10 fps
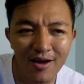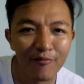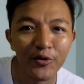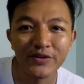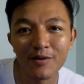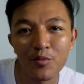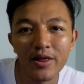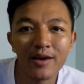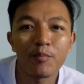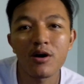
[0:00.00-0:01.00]
For example,
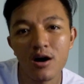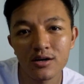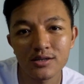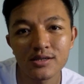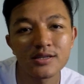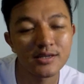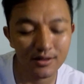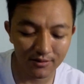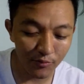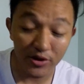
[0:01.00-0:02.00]
like bars,
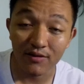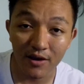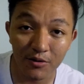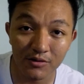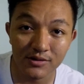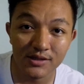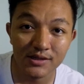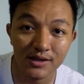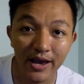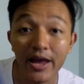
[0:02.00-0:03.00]

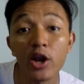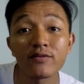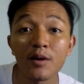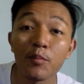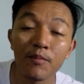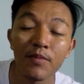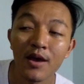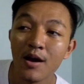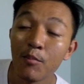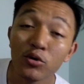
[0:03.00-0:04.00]
retails, and some
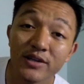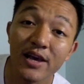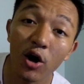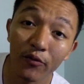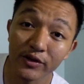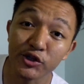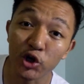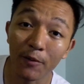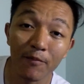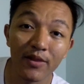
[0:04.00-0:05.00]
mostly office
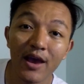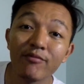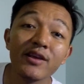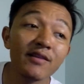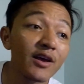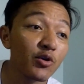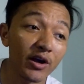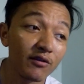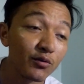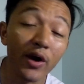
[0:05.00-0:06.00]
job, everything that you
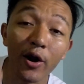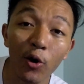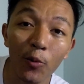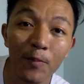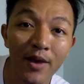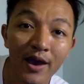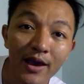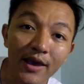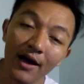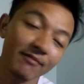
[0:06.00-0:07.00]
can do at home,
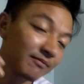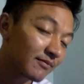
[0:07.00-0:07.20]
yeah,